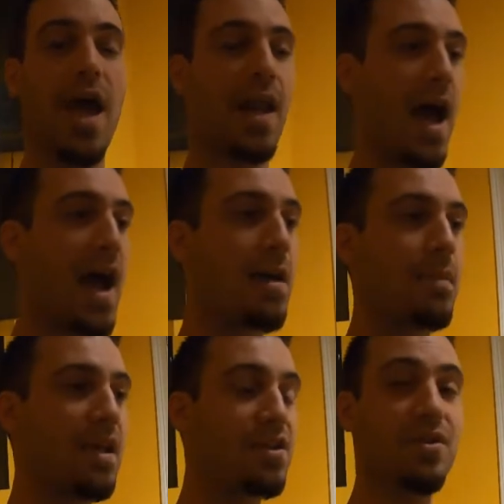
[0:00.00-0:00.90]
and
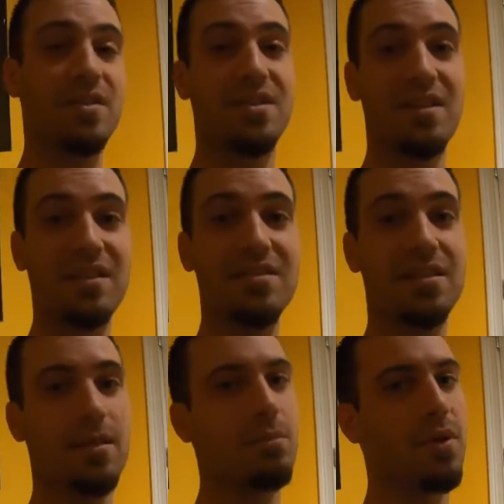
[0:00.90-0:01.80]
I'm interested in
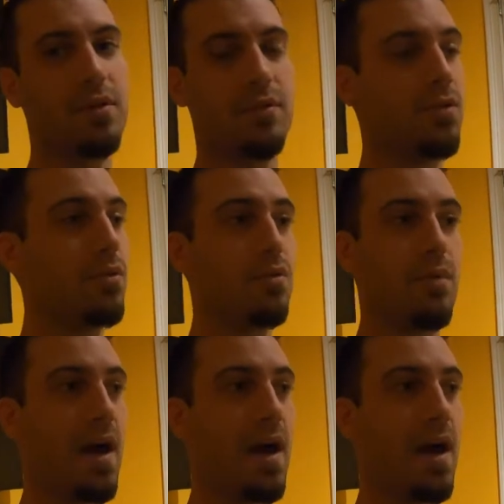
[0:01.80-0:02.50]
listing them, but dude,